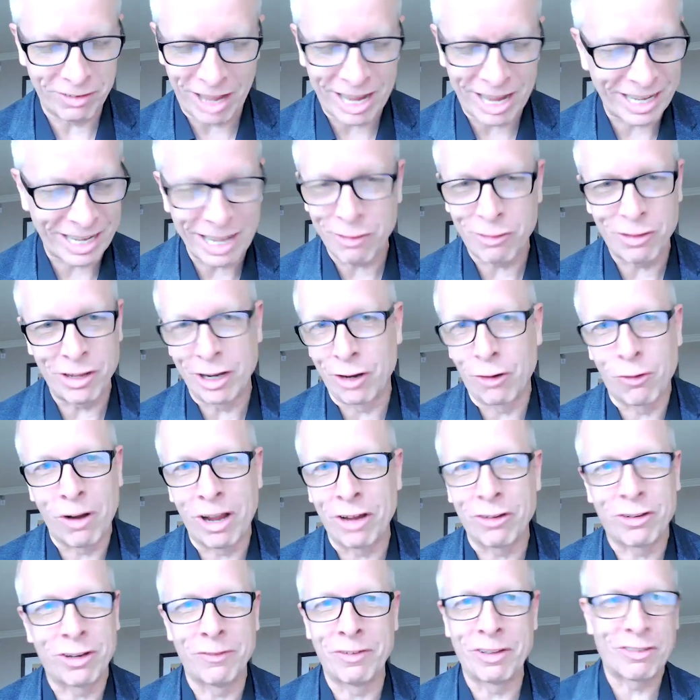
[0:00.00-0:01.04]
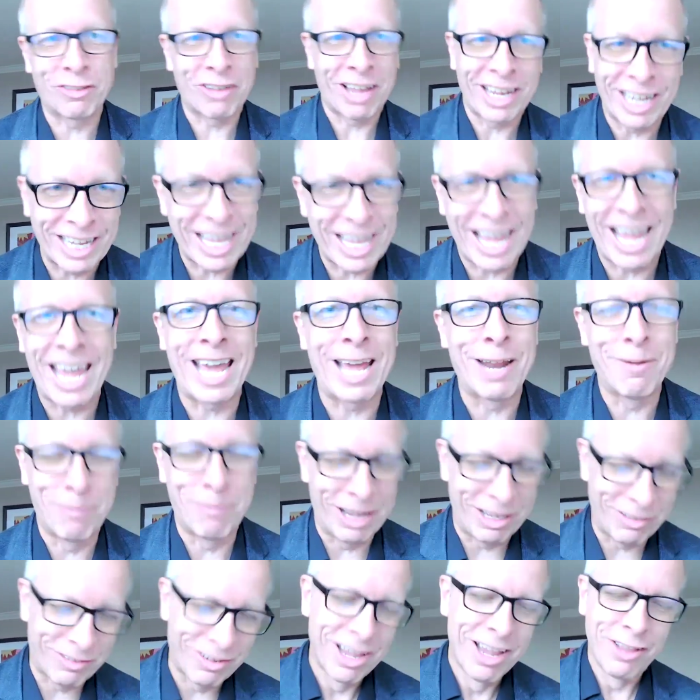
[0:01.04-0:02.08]
I guess you can crush it if it's like a can,
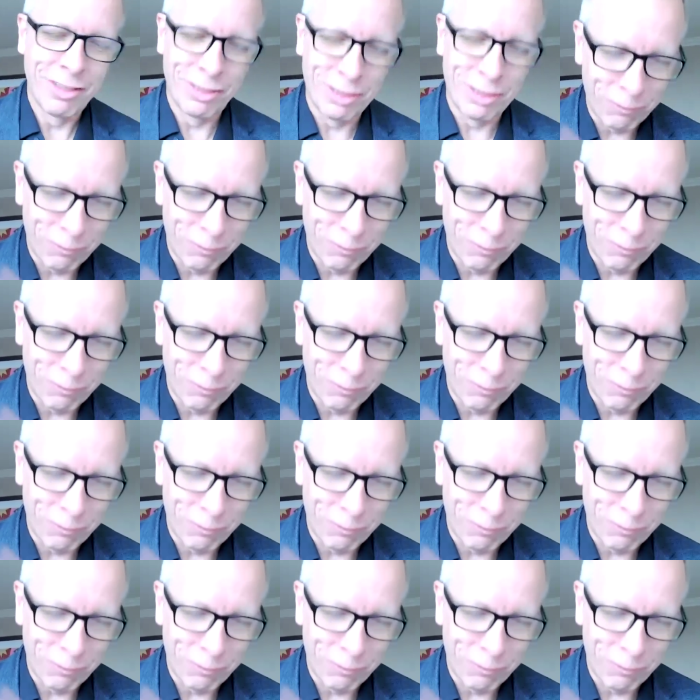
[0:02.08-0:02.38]
but the